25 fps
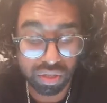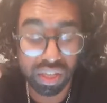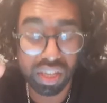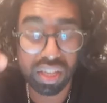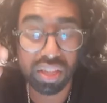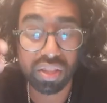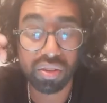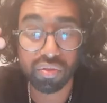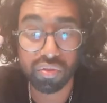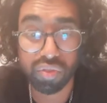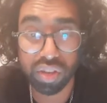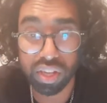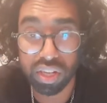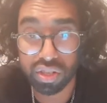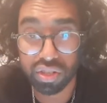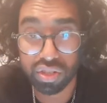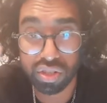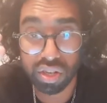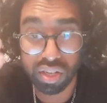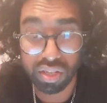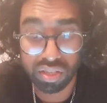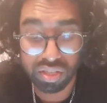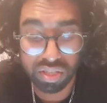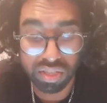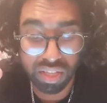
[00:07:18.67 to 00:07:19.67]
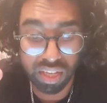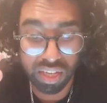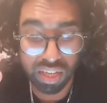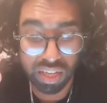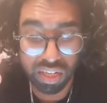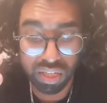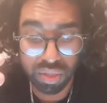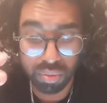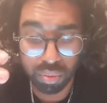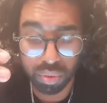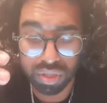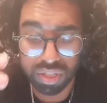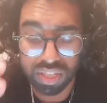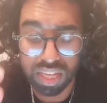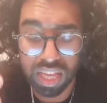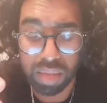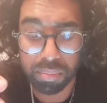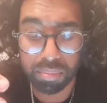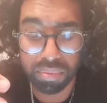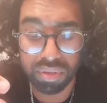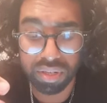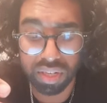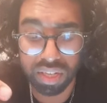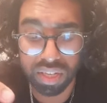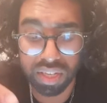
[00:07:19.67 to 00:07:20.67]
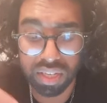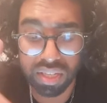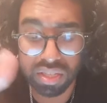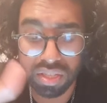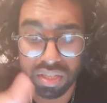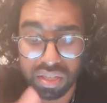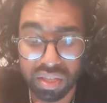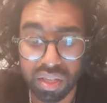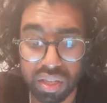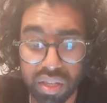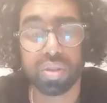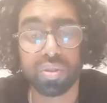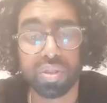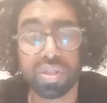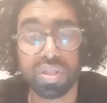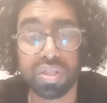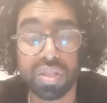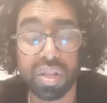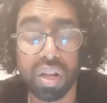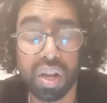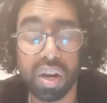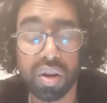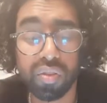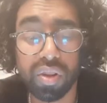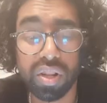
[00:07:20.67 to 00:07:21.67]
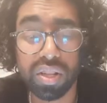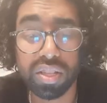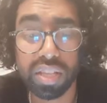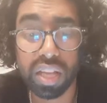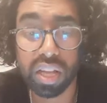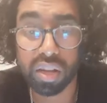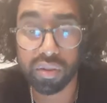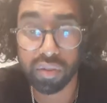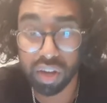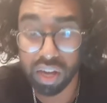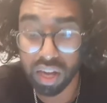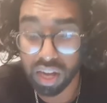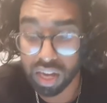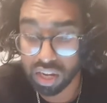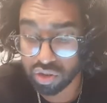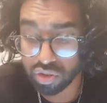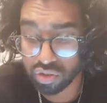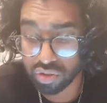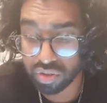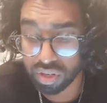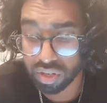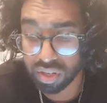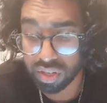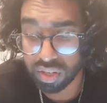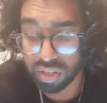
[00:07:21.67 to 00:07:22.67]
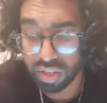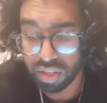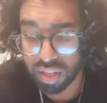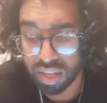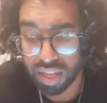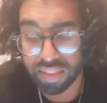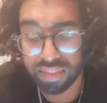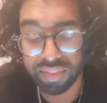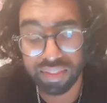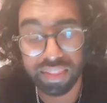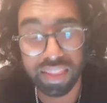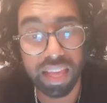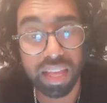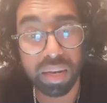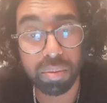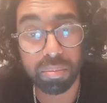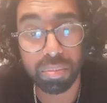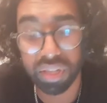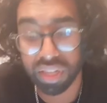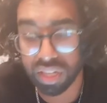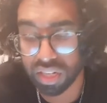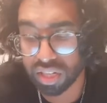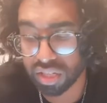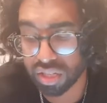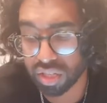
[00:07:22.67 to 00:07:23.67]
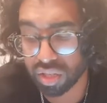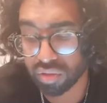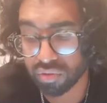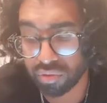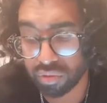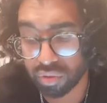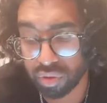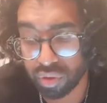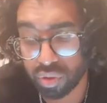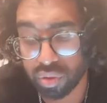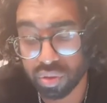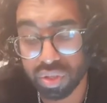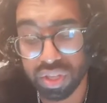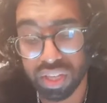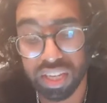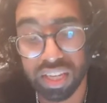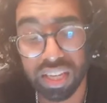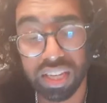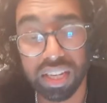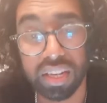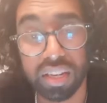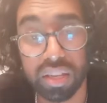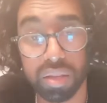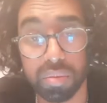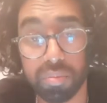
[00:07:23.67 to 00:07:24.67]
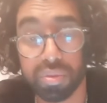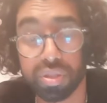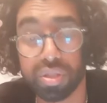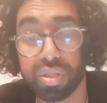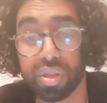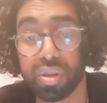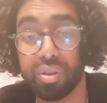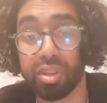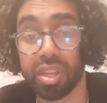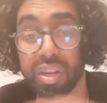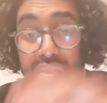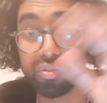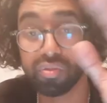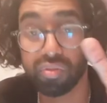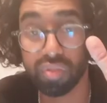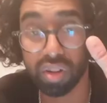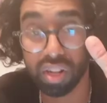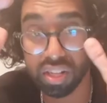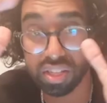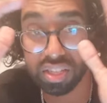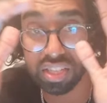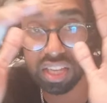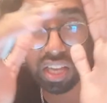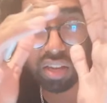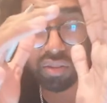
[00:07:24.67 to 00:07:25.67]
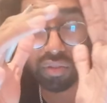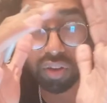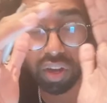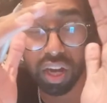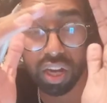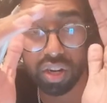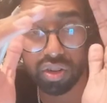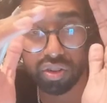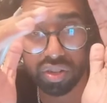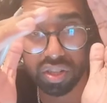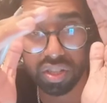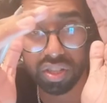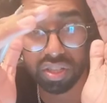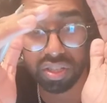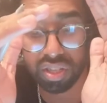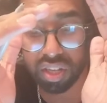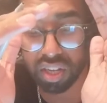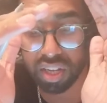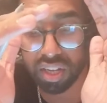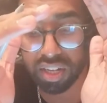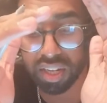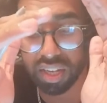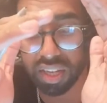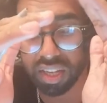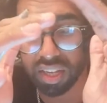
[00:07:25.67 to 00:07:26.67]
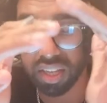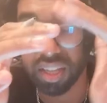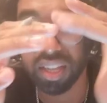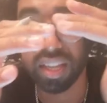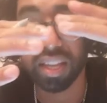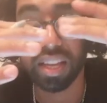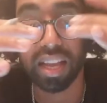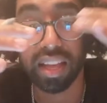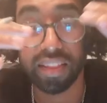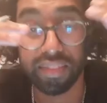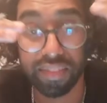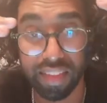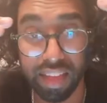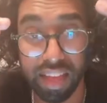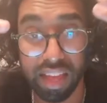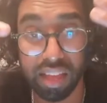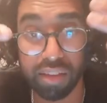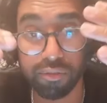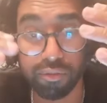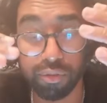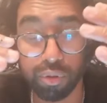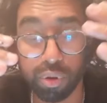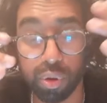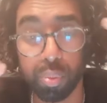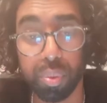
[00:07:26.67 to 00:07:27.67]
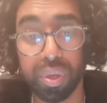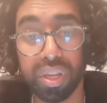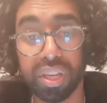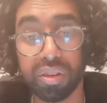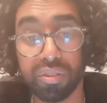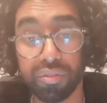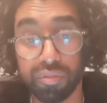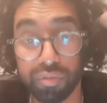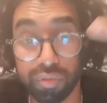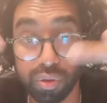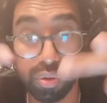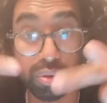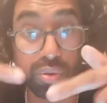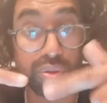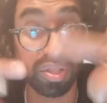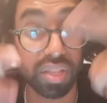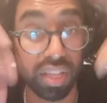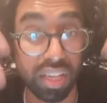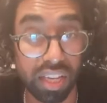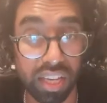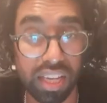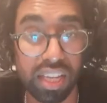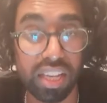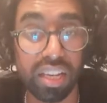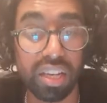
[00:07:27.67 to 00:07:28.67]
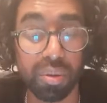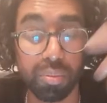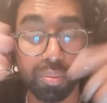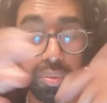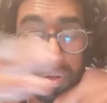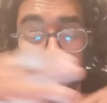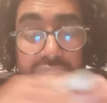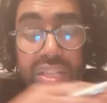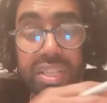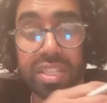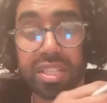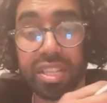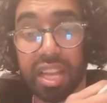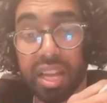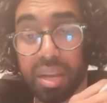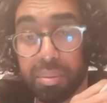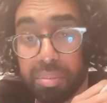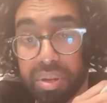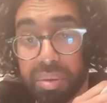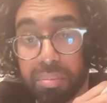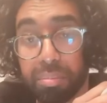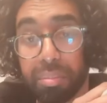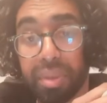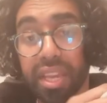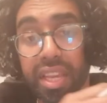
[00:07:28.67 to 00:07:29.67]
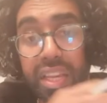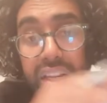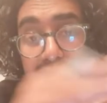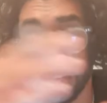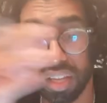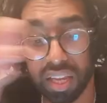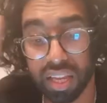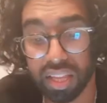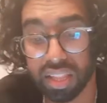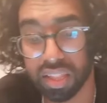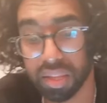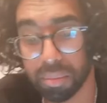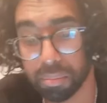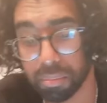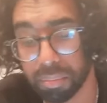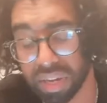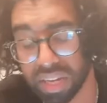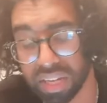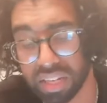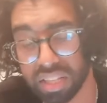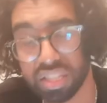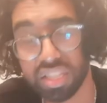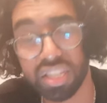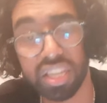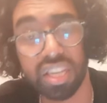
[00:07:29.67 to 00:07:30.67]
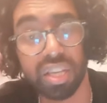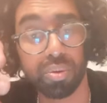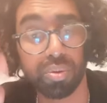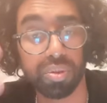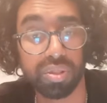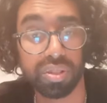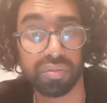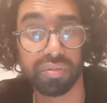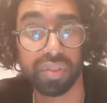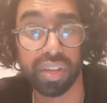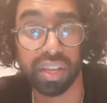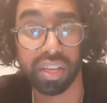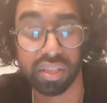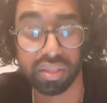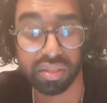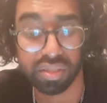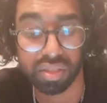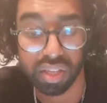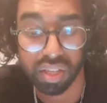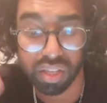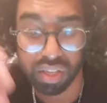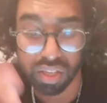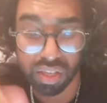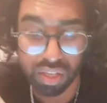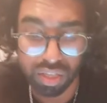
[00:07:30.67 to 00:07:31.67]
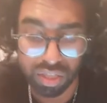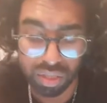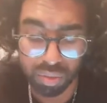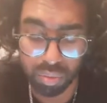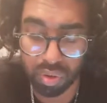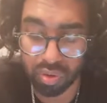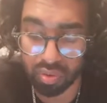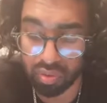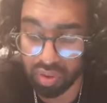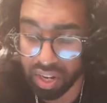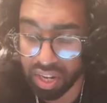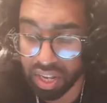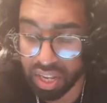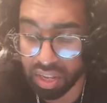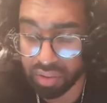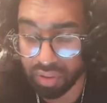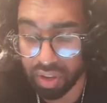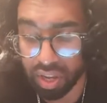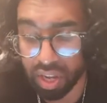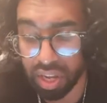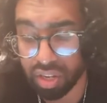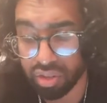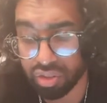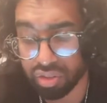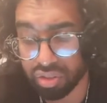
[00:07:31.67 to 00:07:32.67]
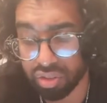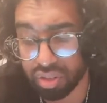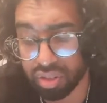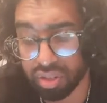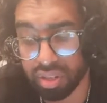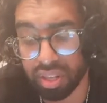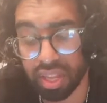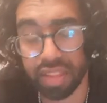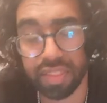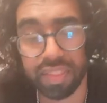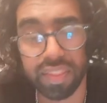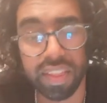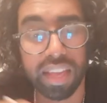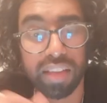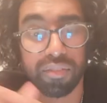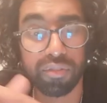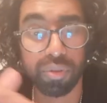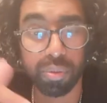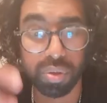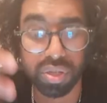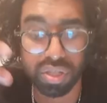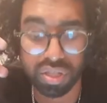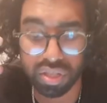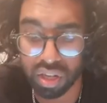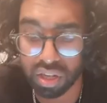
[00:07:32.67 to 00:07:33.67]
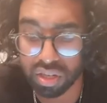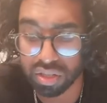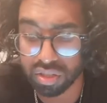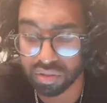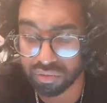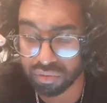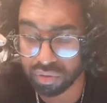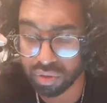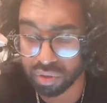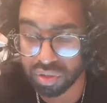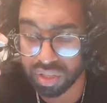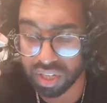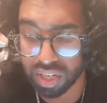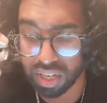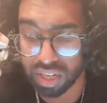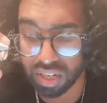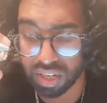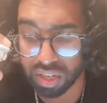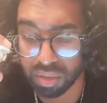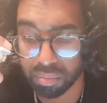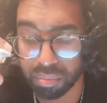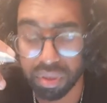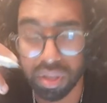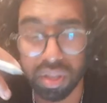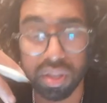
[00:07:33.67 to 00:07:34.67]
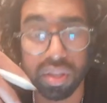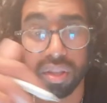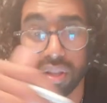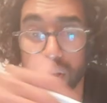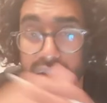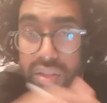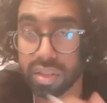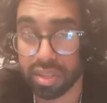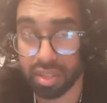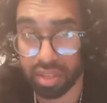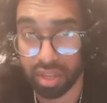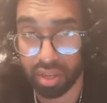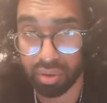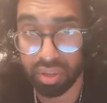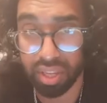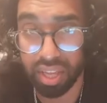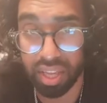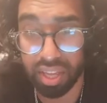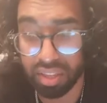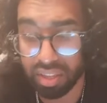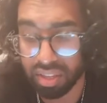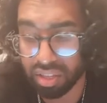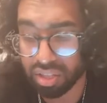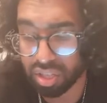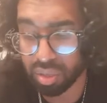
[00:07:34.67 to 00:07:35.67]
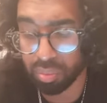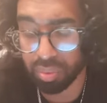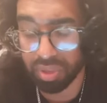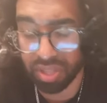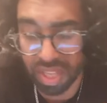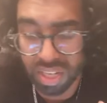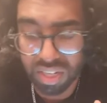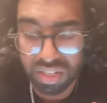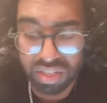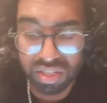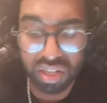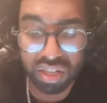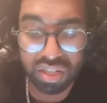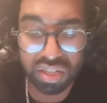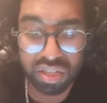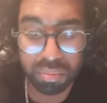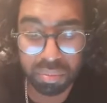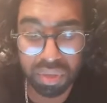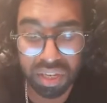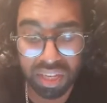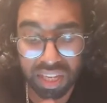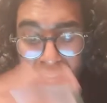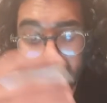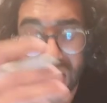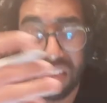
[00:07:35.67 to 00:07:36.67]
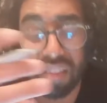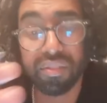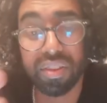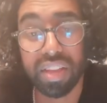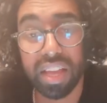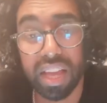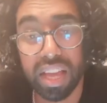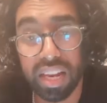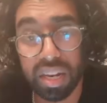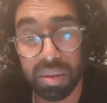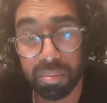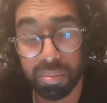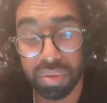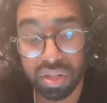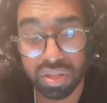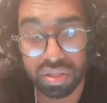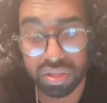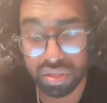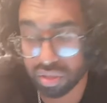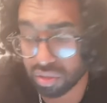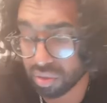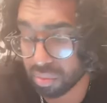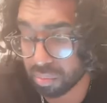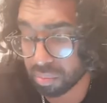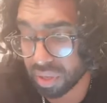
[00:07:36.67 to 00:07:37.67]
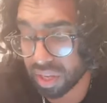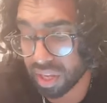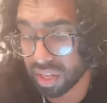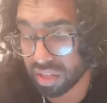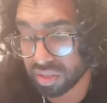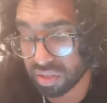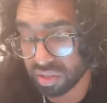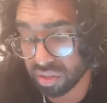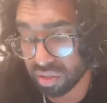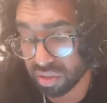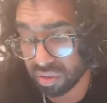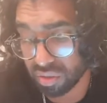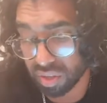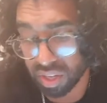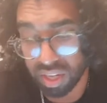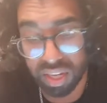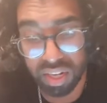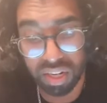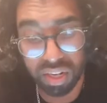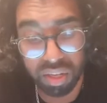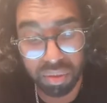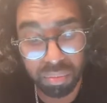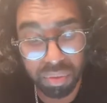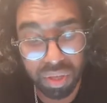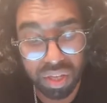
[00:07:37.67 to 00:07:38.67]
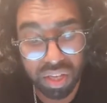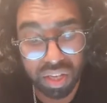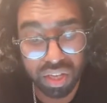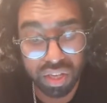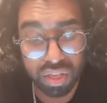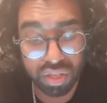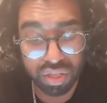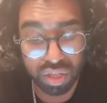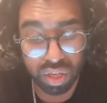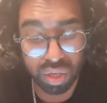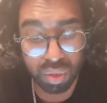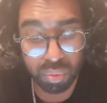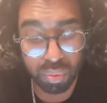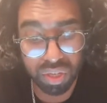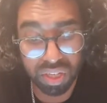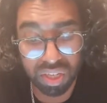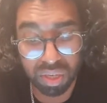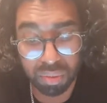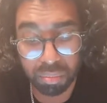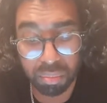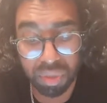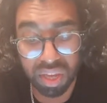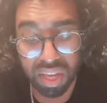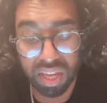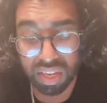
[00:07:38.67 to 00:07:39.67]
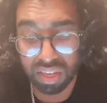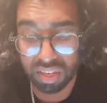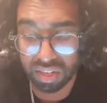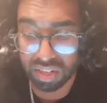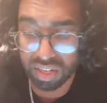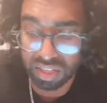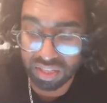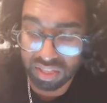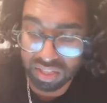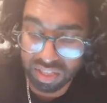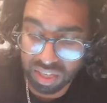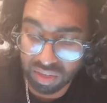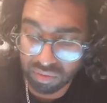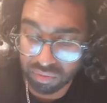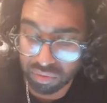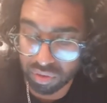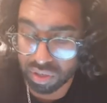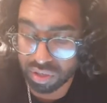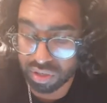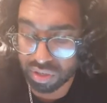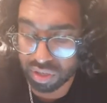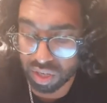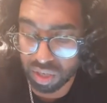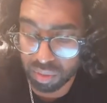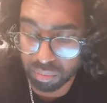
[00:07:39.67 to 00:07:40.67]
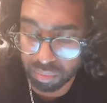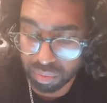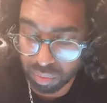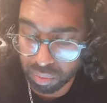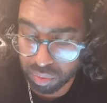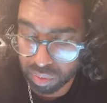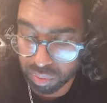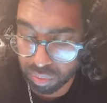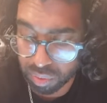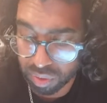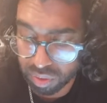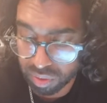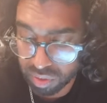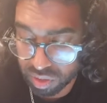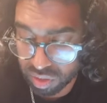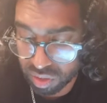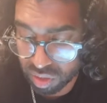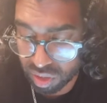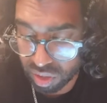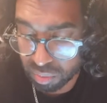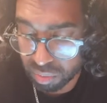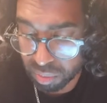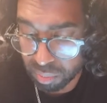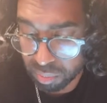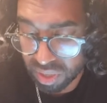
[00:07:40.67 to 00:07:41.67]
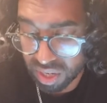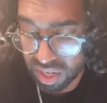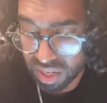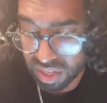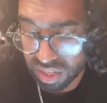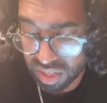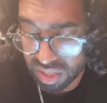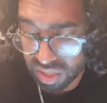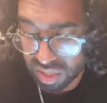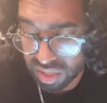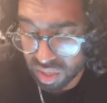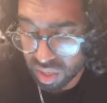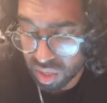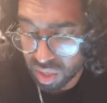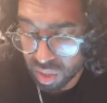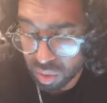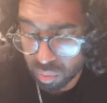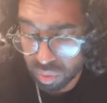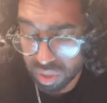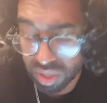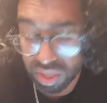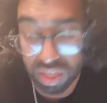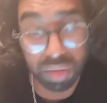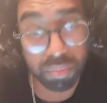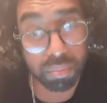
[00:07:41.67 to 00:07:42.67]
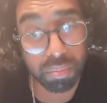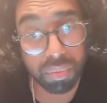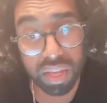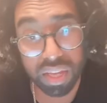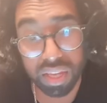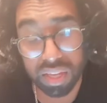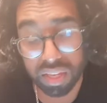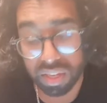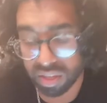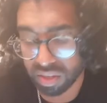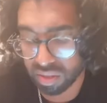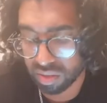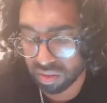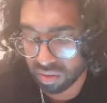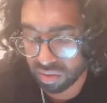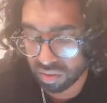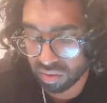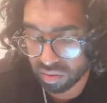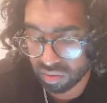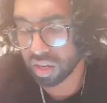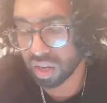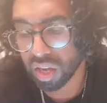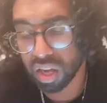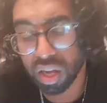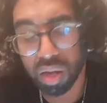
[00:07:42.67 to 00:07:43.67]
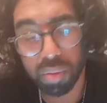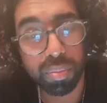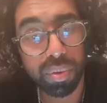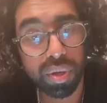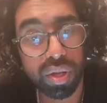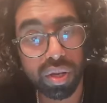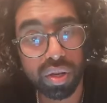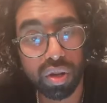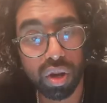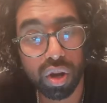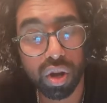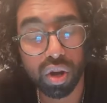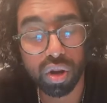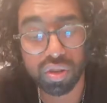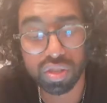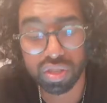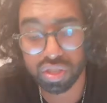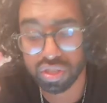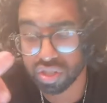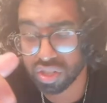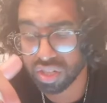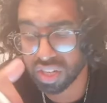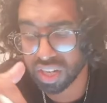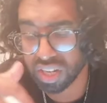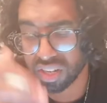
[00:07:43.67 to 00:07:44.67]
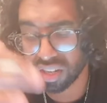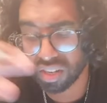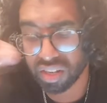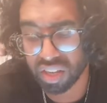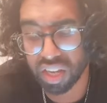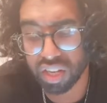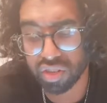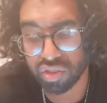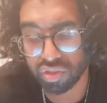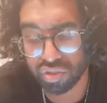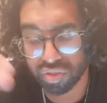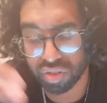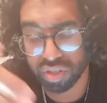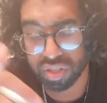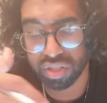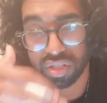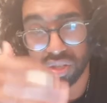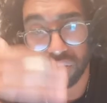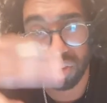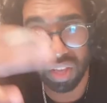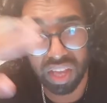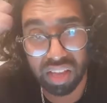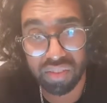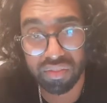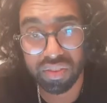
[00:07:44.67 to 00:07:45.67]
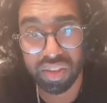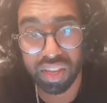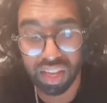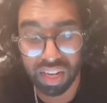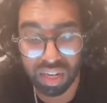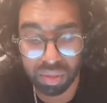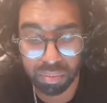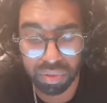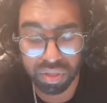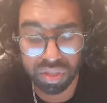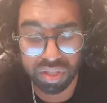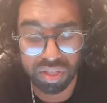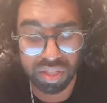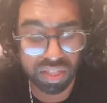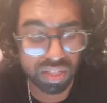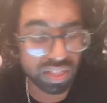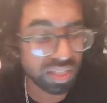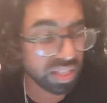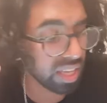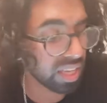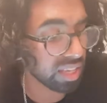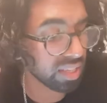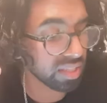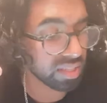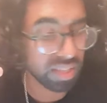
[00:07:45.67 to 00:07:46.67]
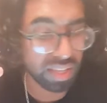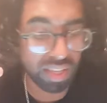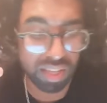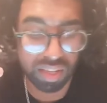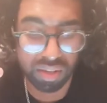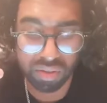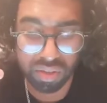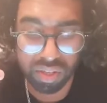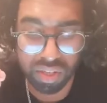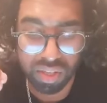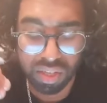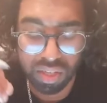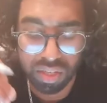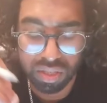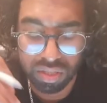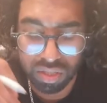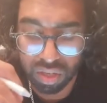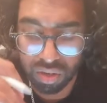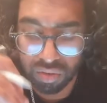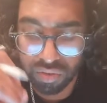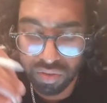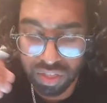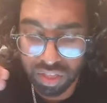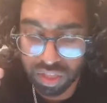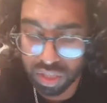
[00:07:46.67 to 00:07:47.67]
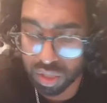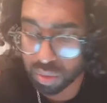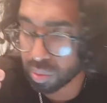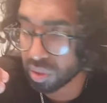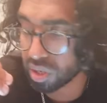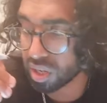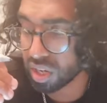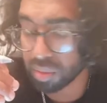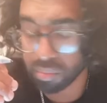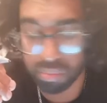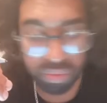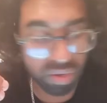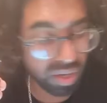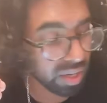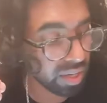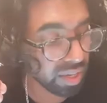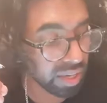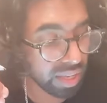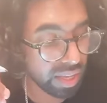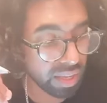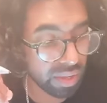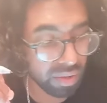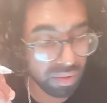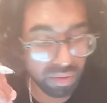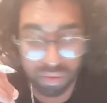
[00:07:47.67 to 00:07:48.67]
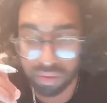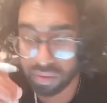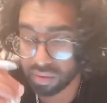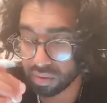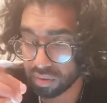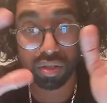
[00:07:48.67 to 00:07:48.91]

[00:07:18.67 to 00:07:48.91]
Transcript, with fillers: So in the red giant stage, what's happened is, so the star runs out of hydrogen and then begins to fuse helium. So it runs out of hydrogen inside it, and therefore we can fuse the helium which has now been made in the main sequence phase. So we run out of hydrogen and therefore we start to fuse helium. Okay, so we then start to make heavier elements compared to helium. So we can make, let's say for example, what's going to be made is we're going to make carbon, oxygen and nitrogen, so heavier elements in this case now. So obviously it's swelled up right now.